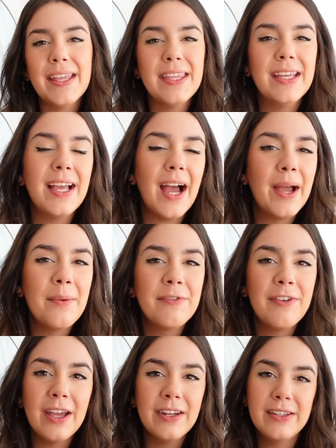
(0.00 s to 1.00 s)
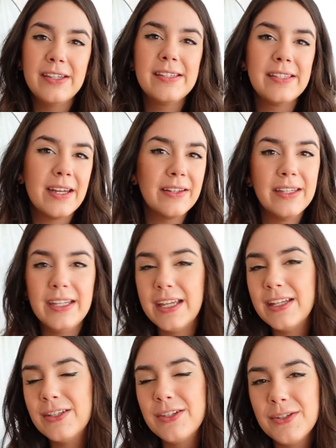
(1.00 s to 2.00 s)
think I'm finally settling
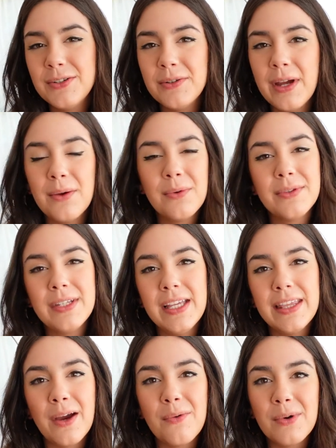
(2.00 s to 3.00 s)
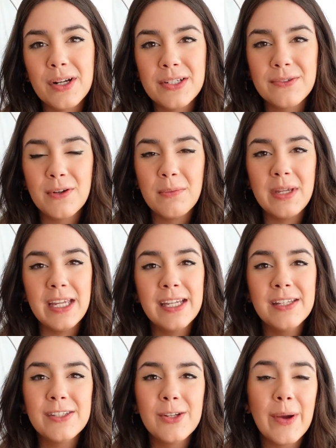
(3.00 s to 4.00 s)
into a routine that works for me,
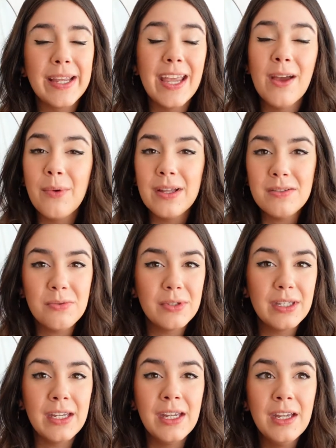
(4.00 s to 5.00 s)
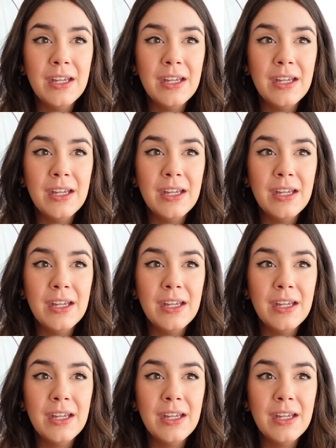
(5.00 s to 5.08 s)
and so I can't wait to really